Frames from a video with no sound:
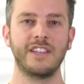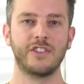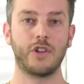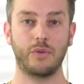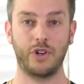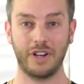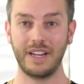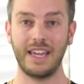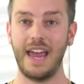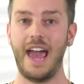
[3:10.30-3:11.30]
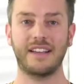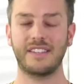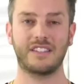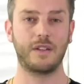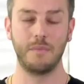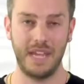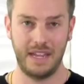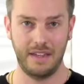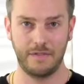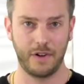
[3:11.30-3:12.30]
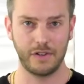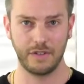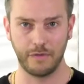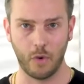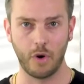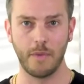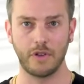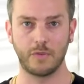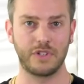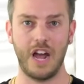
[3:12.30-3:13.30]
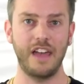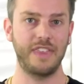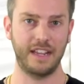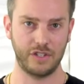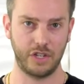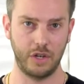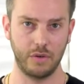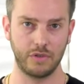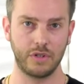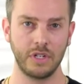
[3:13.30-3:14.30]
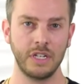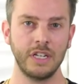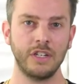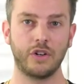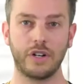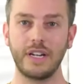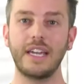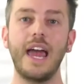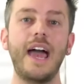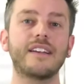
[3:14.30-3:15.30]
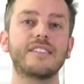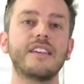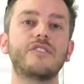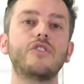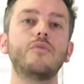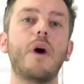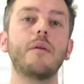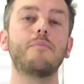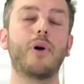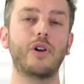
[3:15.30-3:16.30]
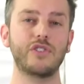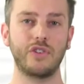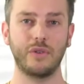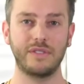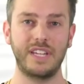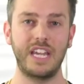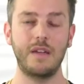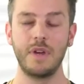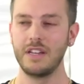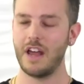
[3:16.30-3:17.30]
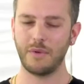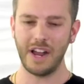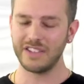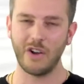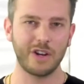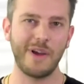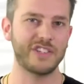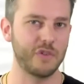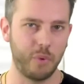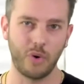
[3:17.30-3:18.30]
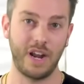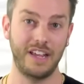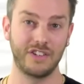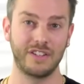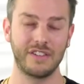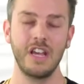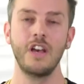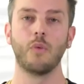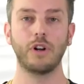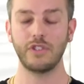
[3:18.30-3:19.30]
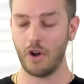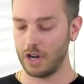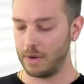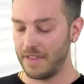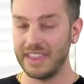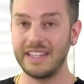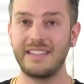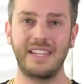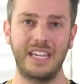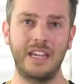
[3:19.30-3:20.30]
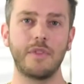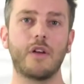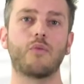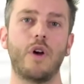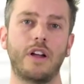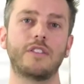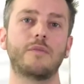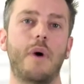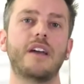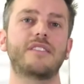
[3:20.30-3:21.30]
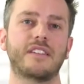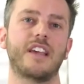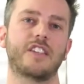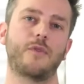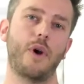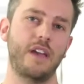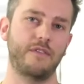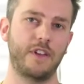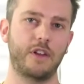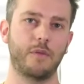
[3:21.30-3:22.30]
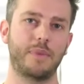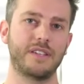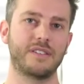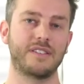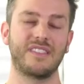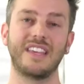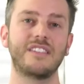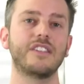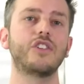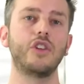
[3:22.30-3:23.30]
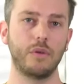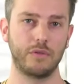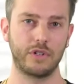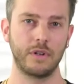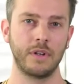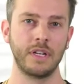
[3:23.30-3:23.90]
So you're going to get access to me first and foremost, which I think is huge. You're going to get access to my personal team. Now, we're not talking about support agents. We're talking about the team that runs my successful 8-figure business. This is huge.